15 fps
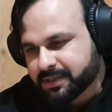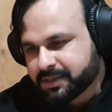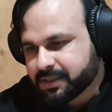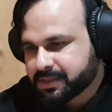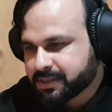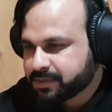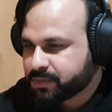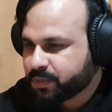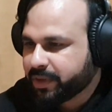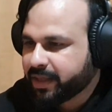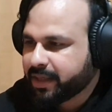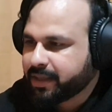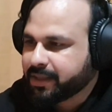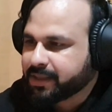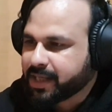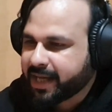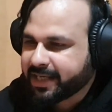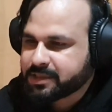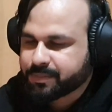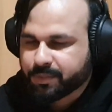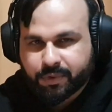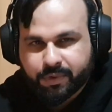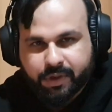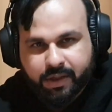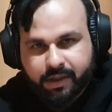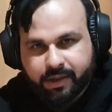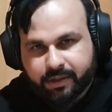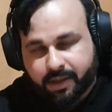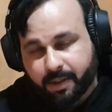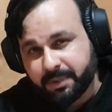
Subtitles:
This is really nice blue color.